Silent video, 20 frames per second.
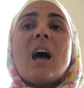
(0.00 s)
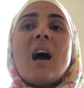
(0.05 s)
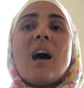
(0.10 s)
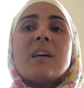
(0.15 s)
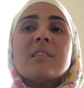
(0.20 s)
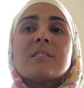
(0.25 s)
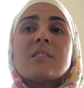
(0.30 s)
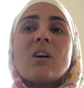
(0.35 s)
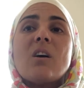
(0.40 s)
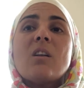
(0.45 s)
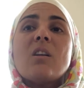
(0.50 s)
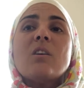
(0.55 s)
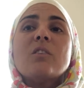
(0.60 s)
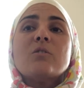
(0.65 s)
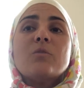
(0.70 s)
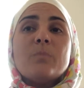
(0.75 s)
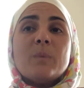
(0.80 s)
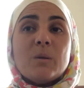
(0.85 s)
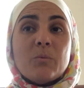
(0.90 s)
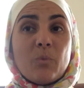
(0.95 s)
ask Allah
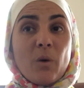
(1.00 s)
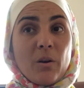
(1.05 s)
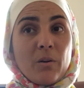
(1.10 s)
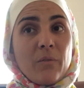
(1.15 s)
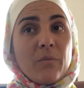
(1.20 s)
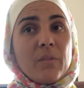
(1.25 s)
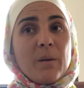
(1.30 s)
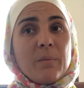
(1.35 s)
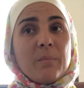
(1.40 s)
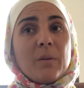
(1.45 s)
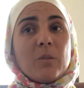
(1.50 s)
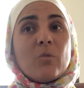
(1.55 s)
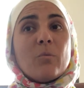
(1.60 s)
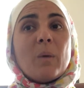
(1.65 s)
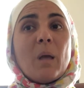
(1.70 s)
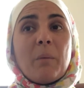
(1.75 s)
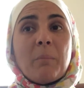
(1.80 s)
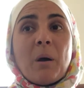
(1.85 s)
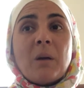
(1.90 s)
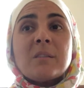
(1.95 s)
to be one of them, to
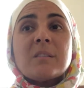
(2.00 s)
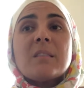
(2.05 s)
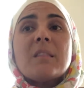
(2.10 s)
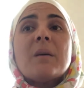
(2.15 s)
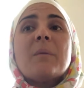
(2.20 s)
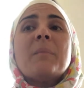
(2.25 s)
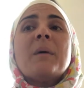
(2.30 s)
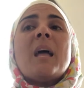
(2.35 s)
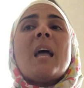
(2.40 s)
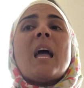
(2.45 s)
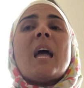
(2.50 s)
be amongst them.